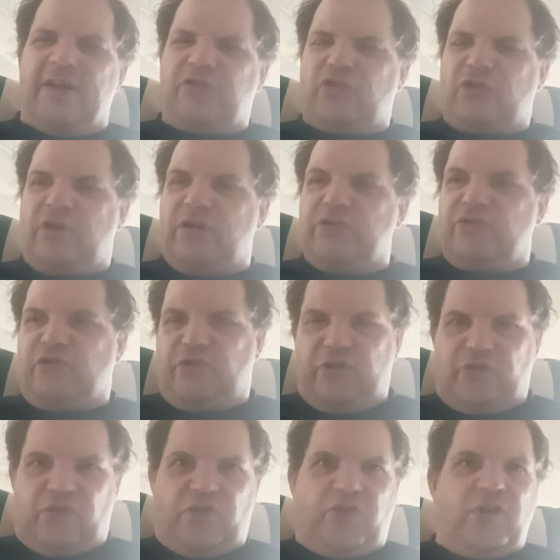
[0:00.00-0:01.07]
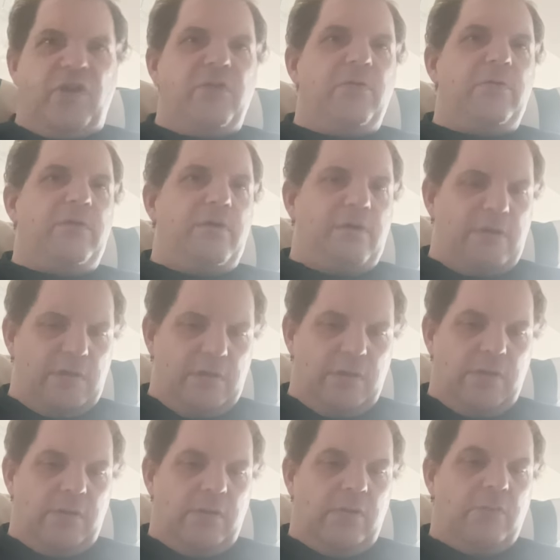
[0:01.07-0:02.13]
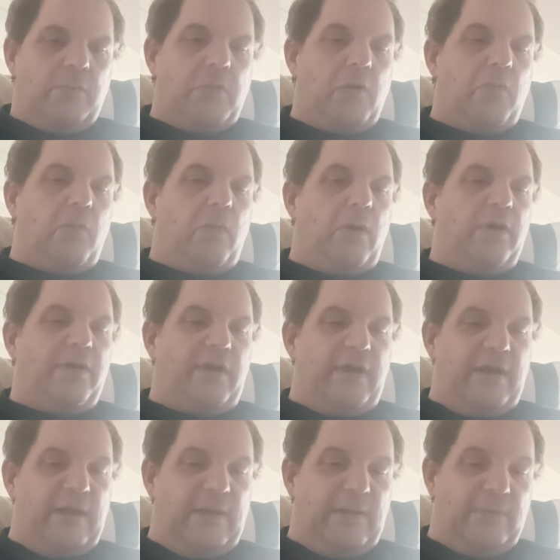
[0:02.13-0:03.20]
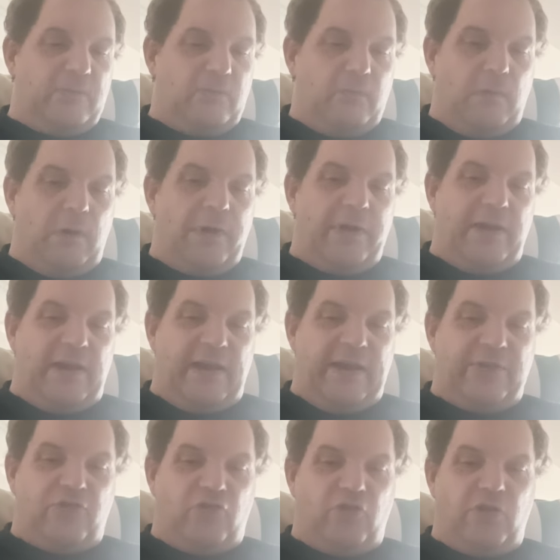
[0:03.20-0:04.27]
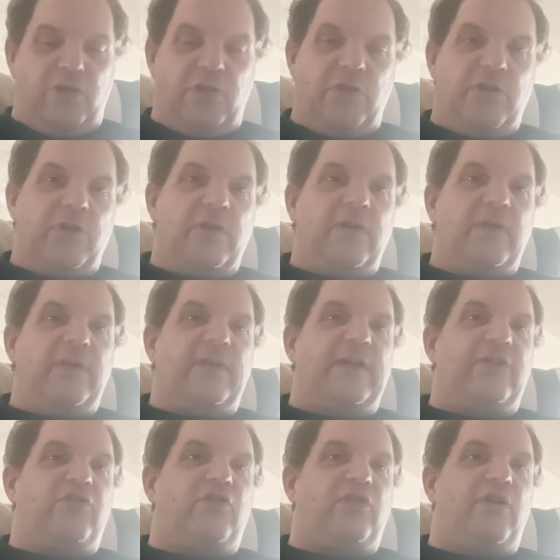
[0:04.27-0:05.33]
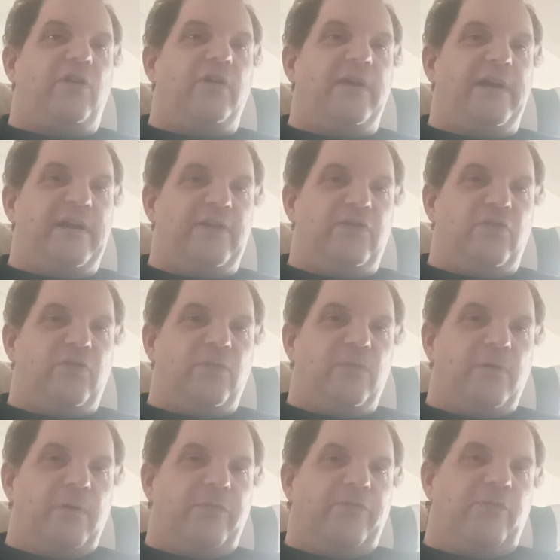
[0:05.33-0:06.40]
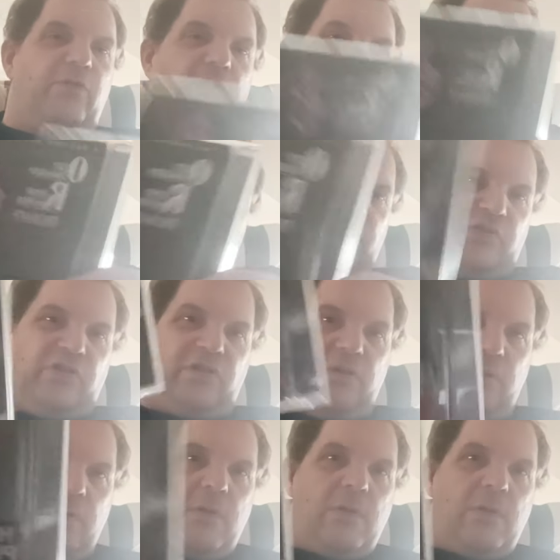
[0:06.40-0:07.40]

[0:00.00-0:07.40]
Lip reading: last concert soon, but what a legend this guy is. Of course,